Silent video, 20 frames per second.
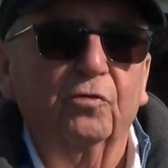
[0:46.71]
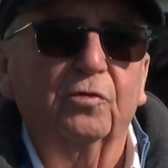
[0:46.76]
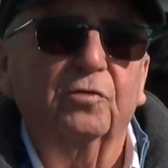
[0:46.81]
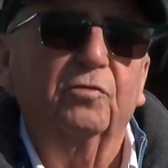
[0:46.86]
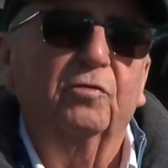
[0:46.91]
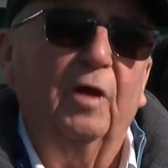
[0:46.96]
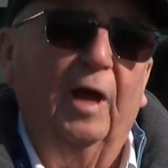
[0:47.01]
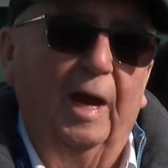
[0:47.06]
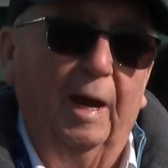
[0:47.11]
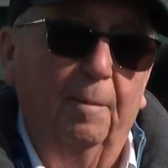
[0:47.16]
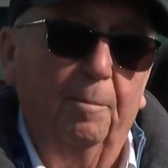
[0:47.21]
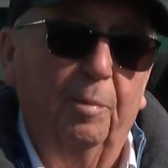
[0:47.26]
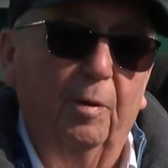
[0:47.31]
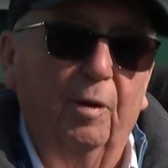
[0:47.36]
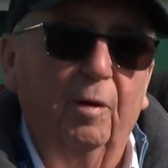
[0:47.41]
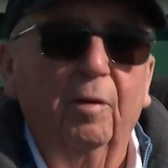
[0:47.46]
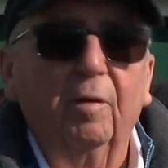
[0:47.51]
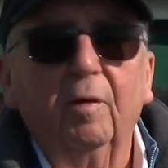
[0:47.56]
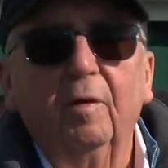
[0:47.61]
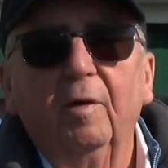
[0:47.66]
at
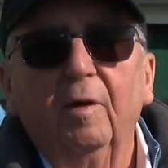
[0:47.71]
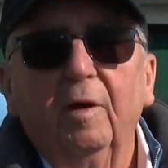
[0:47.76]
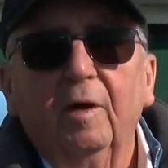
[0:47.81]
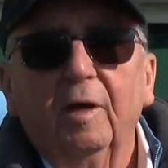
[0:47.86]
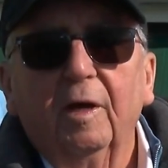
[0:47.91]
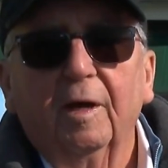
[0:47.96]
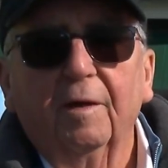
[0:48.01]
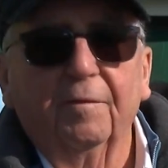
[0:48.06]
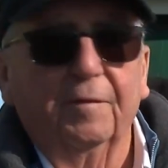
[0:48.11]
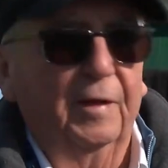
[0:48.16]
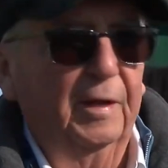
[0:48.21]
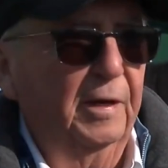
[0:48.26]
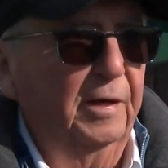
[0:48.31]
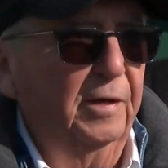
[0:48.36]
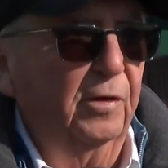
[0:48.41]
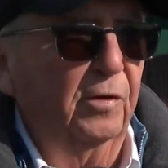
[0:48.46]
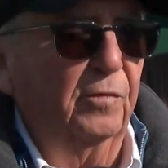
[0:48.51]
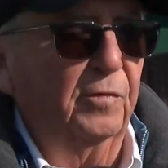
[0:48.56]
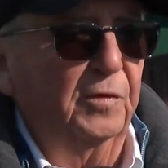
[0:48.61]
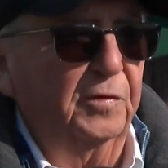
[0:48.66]
Tampa and then
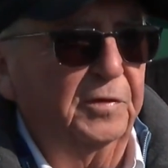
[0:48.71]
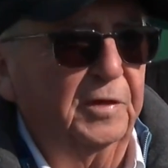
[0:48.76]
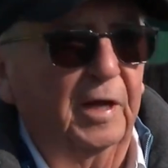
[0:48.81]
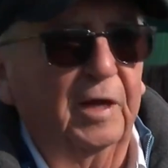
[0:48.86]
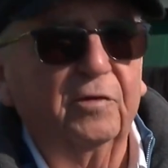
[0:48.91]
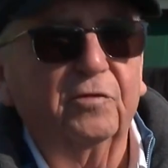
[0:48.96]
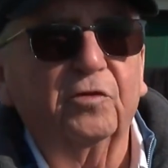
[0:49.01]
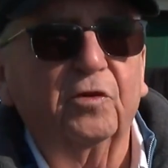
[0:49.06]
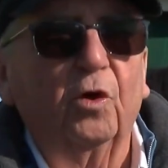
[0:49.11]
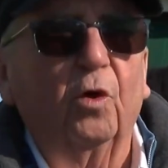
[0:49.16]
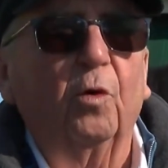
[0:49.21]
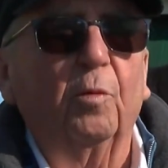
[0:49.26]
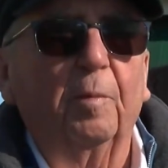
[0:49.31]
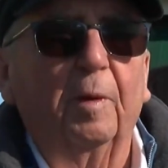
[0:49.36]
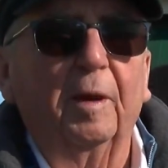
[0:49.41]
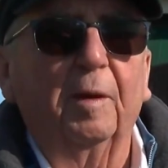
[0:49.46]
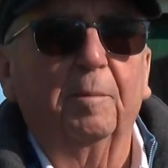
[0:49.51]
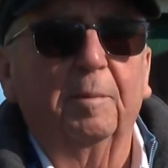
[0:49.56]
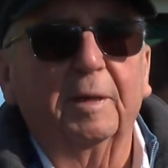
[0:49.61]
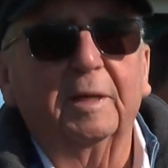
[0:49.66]
here in the Tezio, it
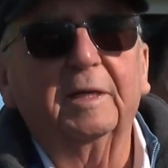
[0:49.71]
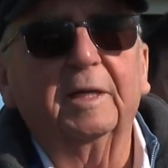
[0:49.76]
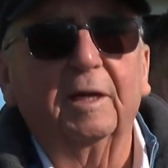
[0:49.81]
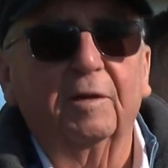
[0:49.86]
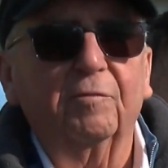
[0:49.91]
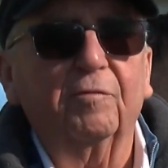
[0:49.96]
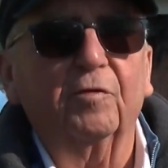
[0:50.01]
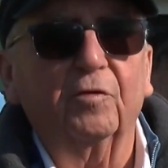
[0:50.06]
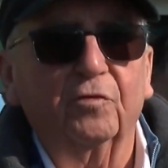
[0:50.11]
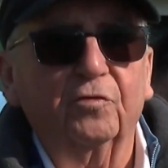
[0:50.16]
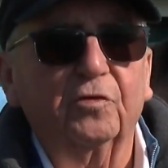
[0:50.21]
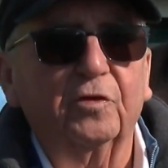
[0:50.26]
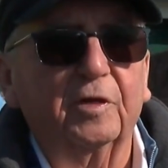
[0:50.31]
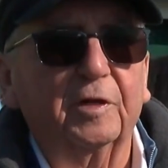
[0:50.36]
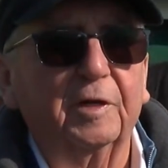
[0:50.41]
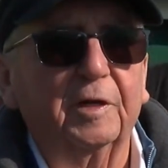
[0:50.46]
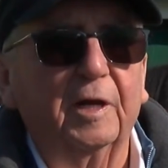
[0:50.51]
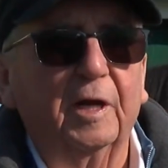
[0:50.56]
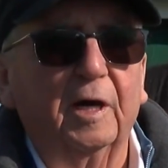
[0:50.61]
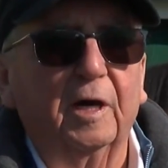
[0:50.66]
made a big difference
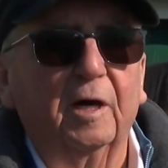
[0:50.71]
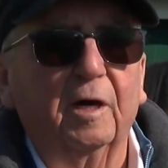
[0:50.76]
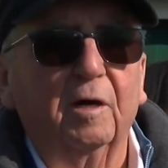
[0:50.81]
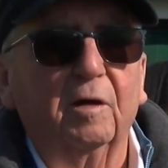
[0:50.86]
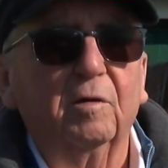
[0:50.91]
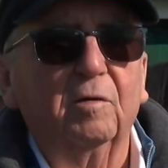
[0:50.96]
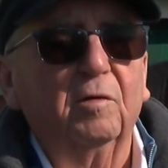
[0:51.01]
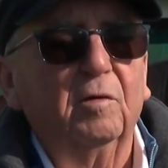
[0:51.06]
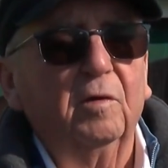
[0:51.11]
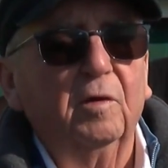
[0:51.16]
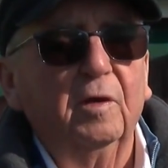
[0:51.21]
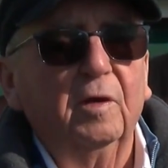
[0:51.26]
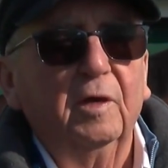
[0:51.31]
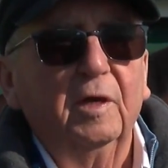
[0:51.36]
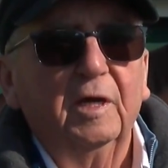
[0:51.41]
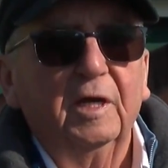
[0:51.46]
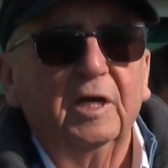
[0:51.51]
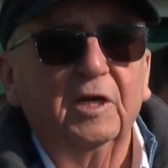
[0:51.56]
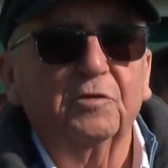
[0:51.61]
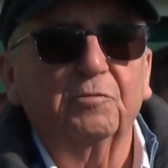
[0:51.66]
in
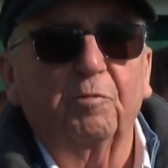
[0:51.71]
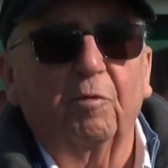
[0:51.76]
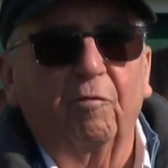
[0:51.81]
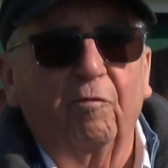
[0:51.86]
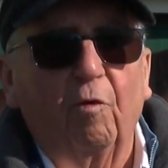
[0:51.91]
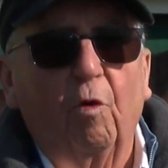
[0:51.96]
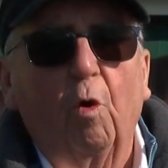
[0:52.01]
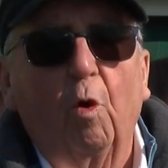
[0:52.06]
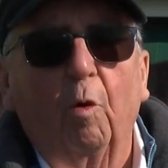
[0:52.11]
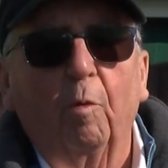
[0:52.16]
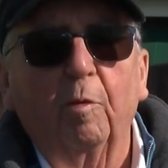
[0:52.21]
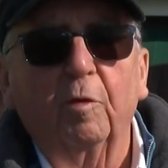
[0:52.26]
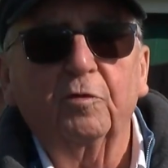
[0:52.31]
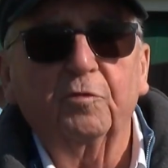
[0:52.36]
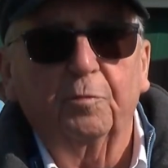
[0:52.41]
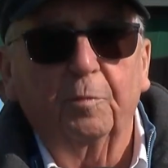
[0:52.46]
his performance.